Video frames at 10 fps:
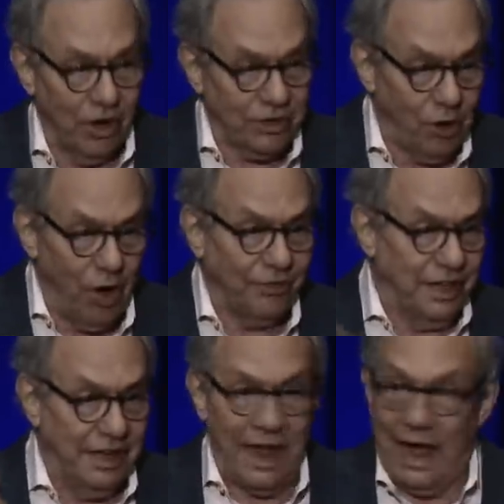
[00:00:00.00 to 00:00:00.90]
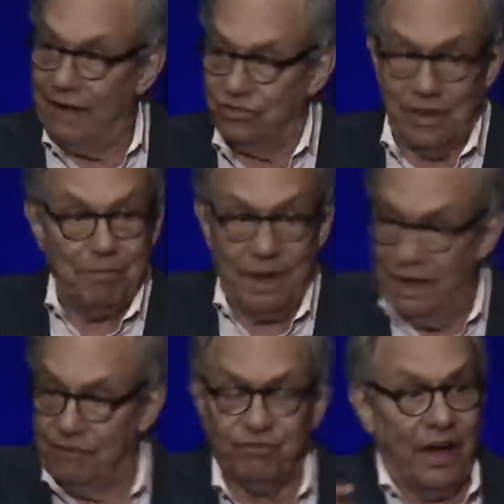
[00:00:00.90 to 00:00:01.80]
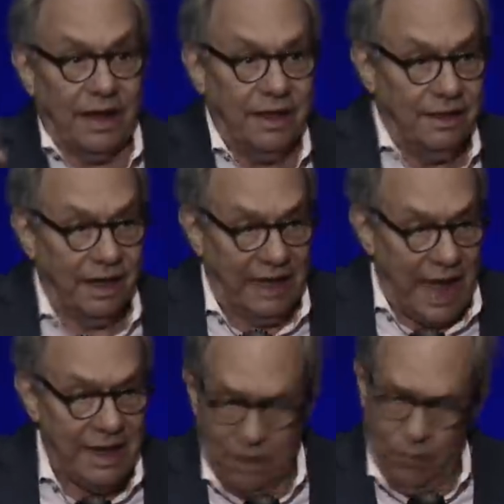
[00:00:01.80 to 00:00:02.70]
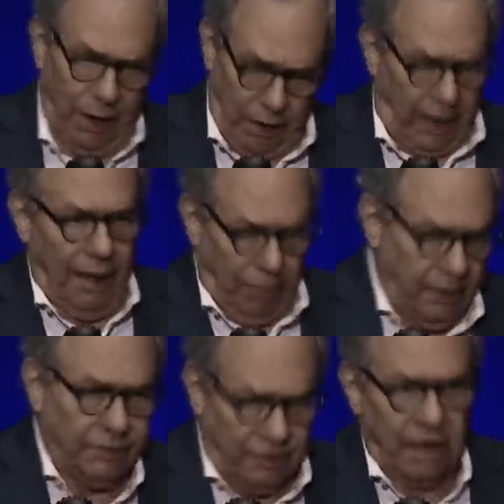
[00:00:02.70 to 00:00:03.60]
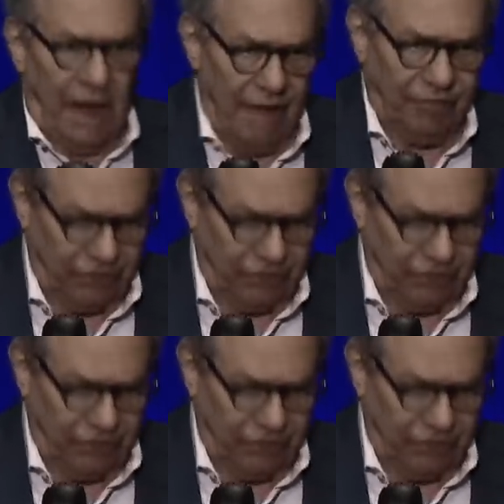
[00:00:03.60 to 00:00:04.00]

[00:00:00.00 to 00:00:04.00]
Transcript: once it jerked off, didn't they have somebody at fucking the gate going, okay, we'll